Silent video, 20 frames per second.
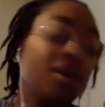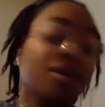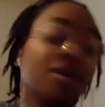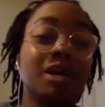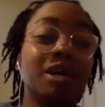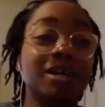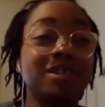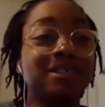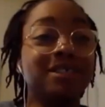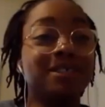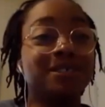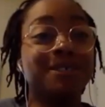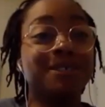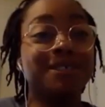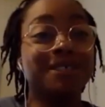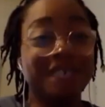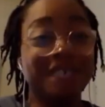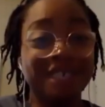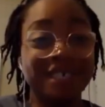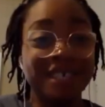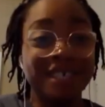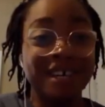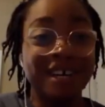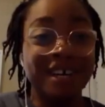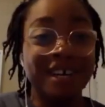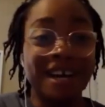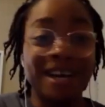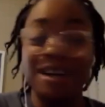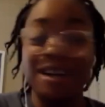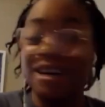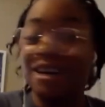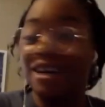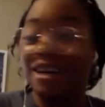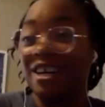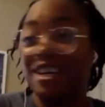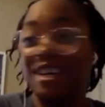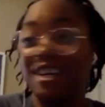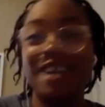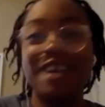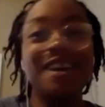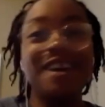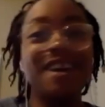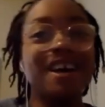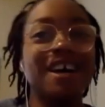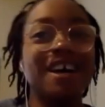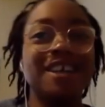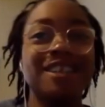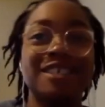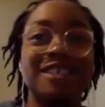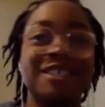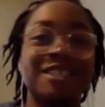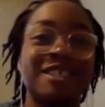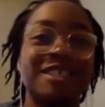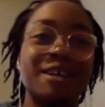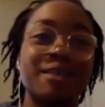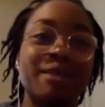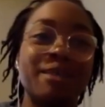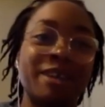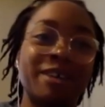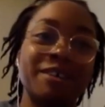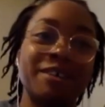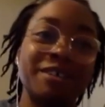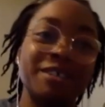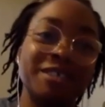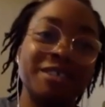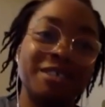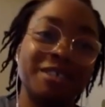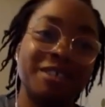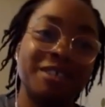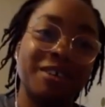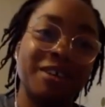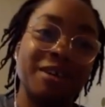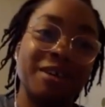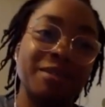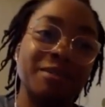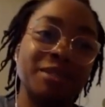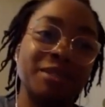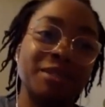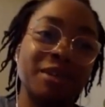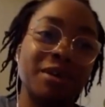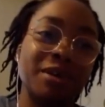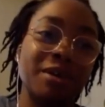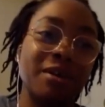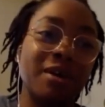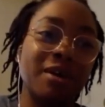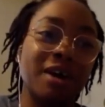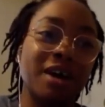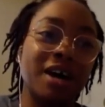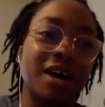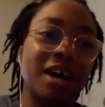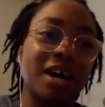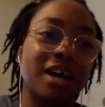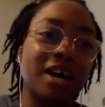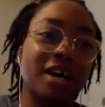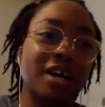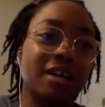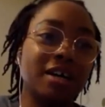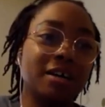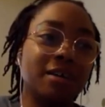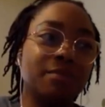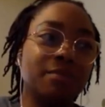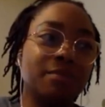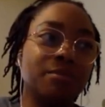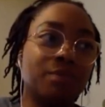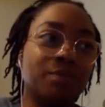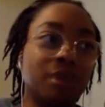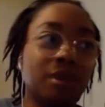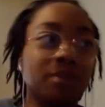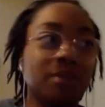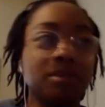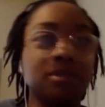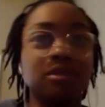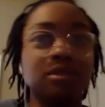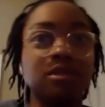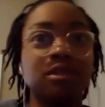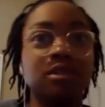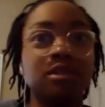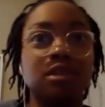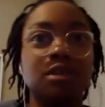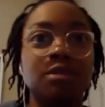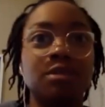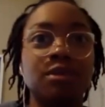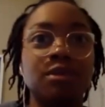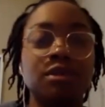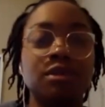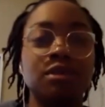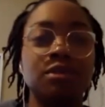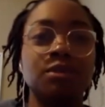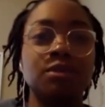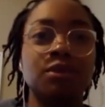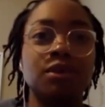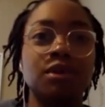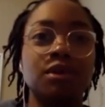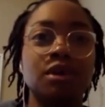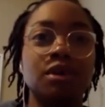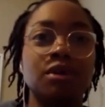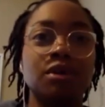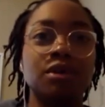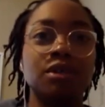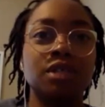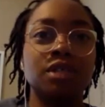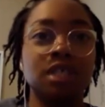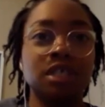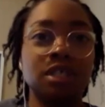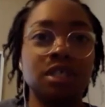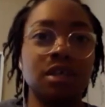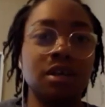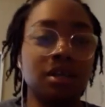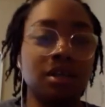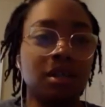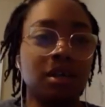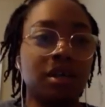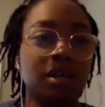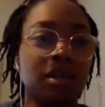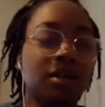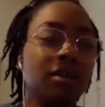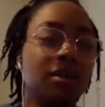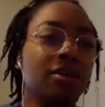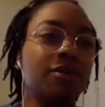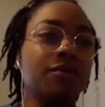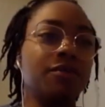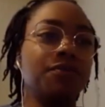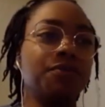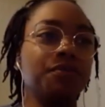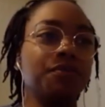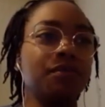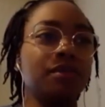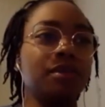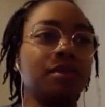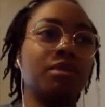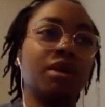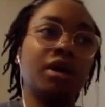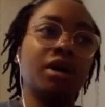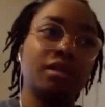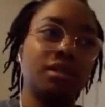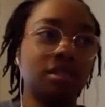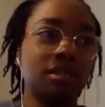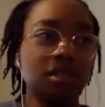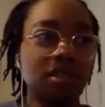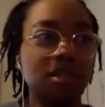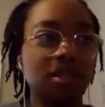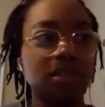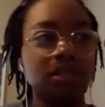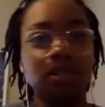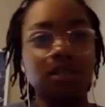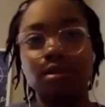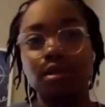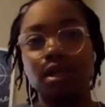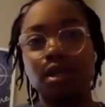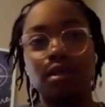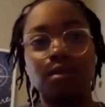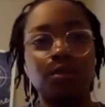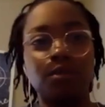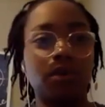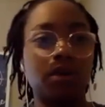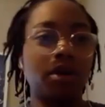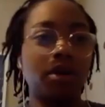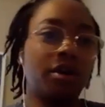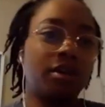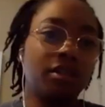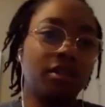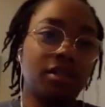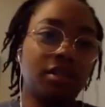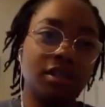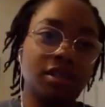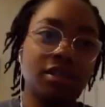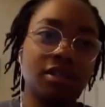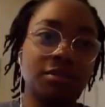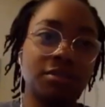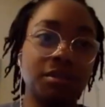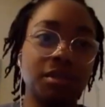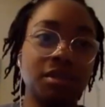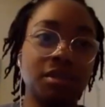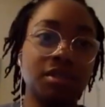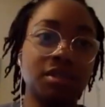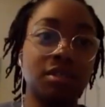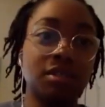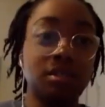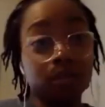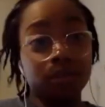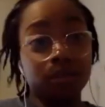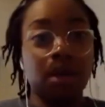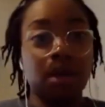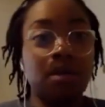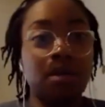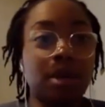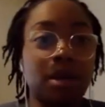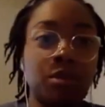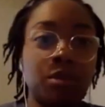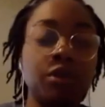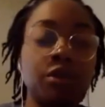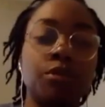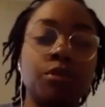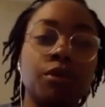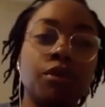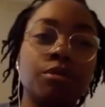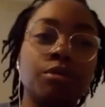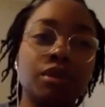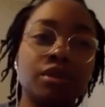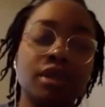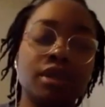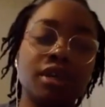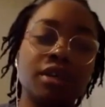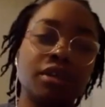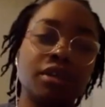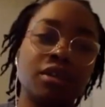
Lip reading: mine is on TikTok. I just got back on Instagram, so I'm probably going to start posting more on TikTok, like behind the scenes and like more garden things, because those are my people. But like